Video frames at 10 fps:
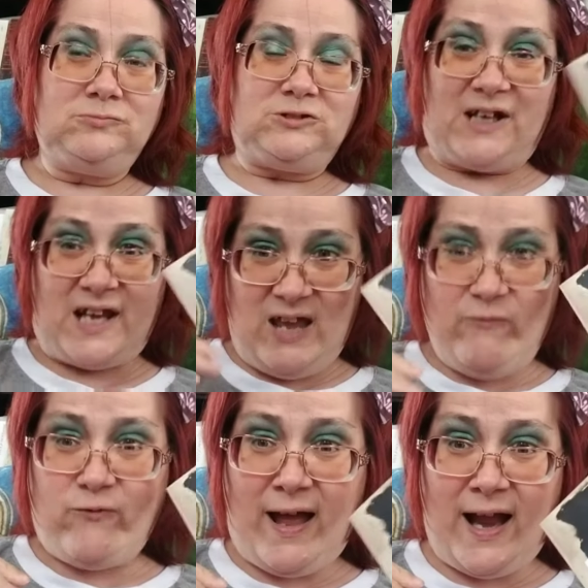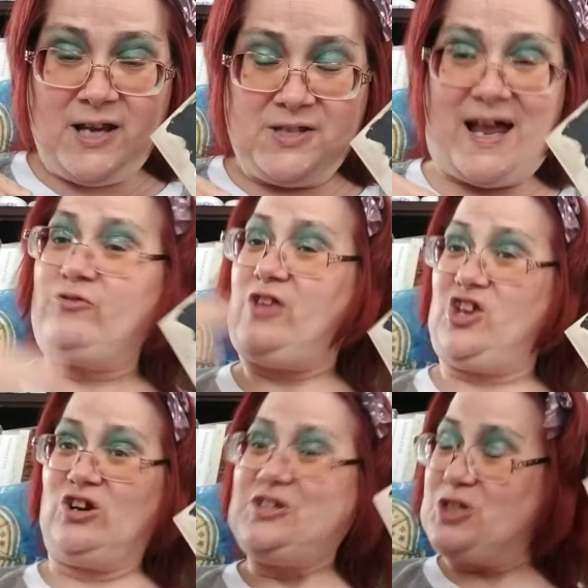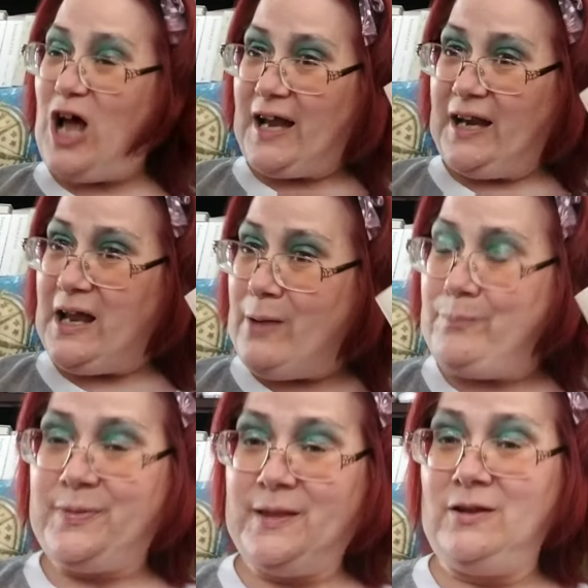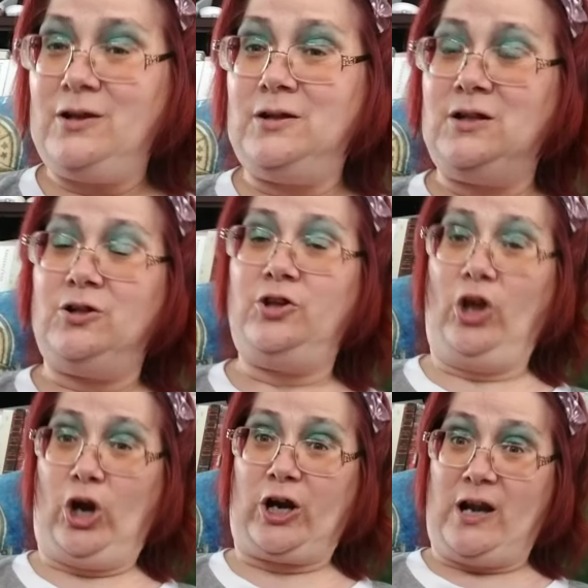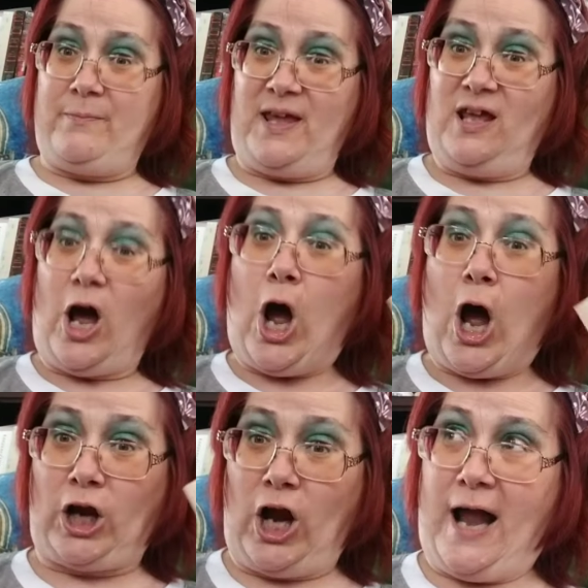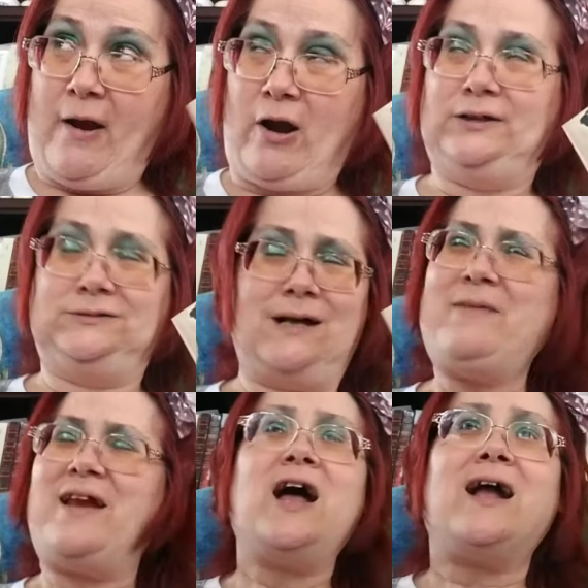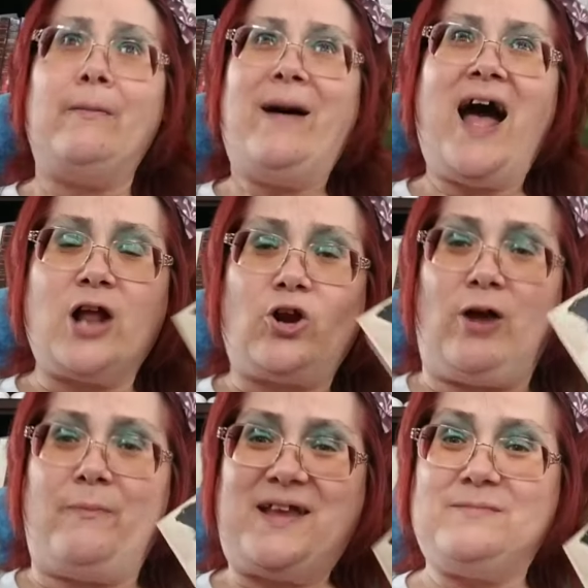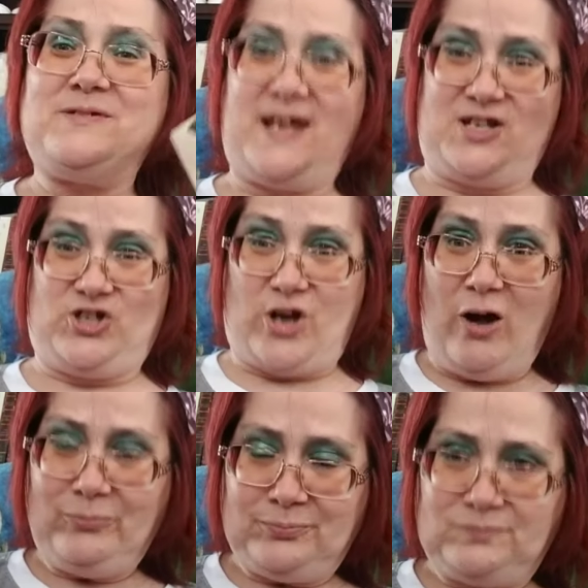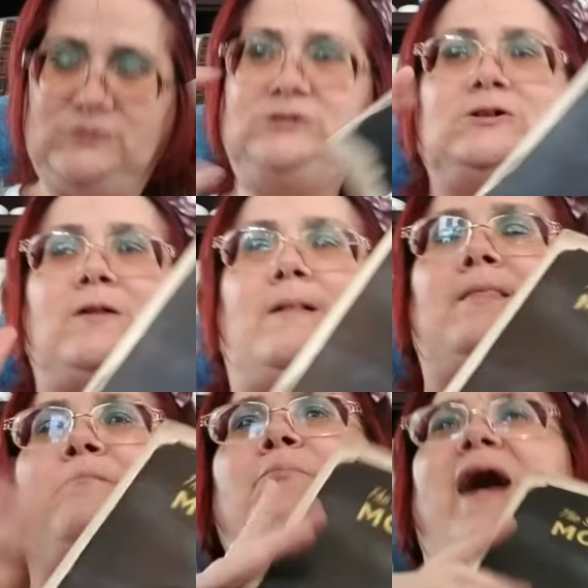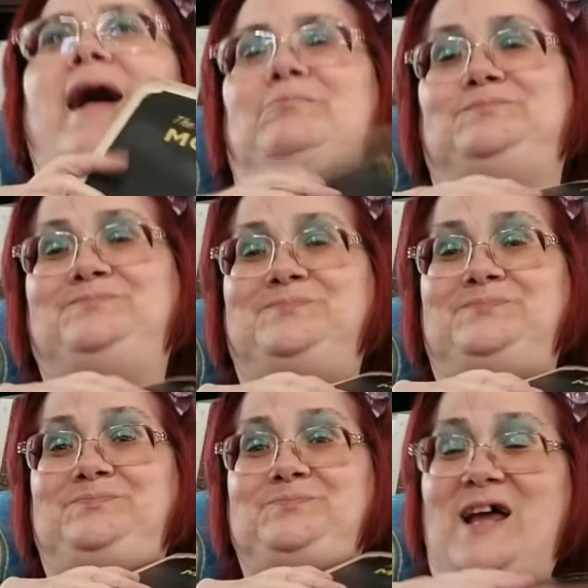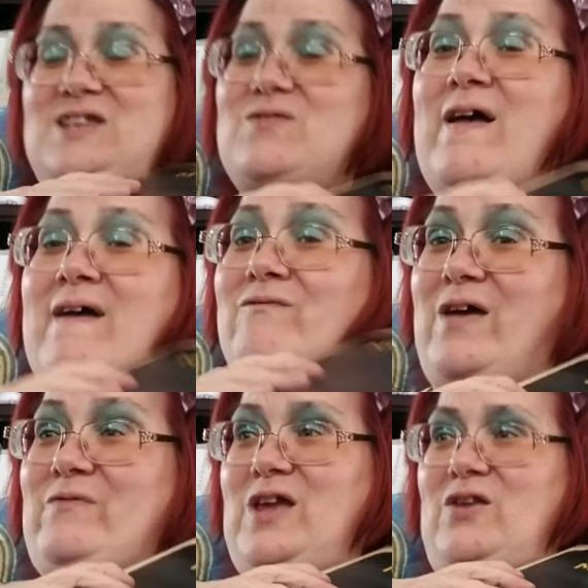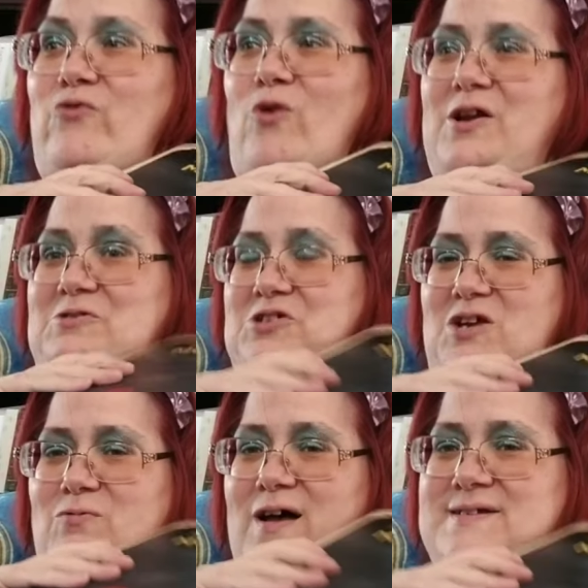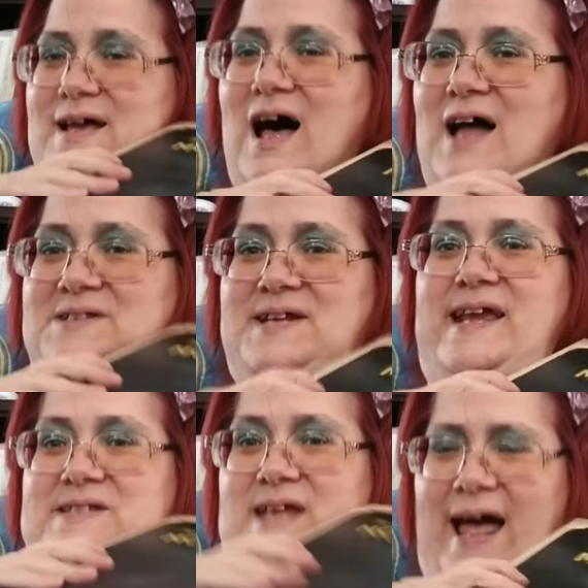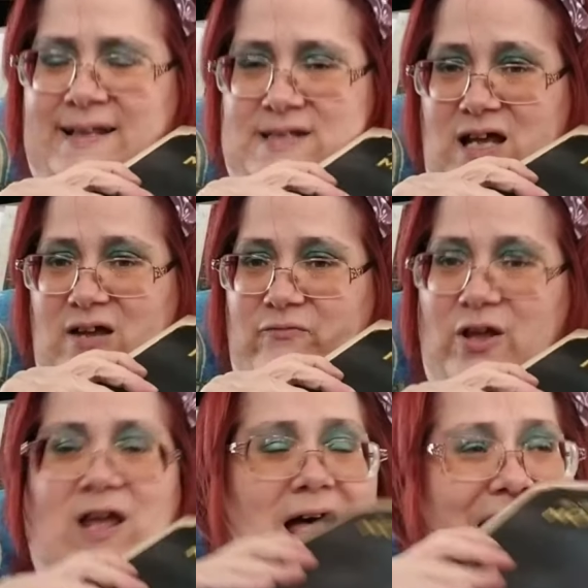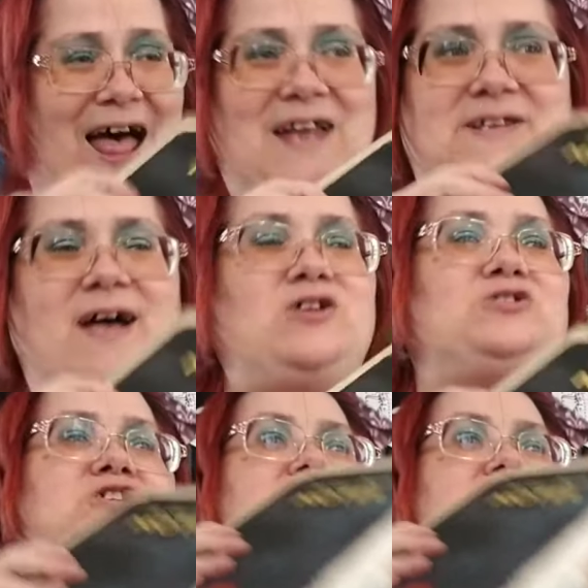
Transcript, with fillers: and he finds out that you're stalking him, you're going to be a goner. I mean, come on, girl, make some sense, you know? But that's Vivian for you. She was a detective. I tell you, she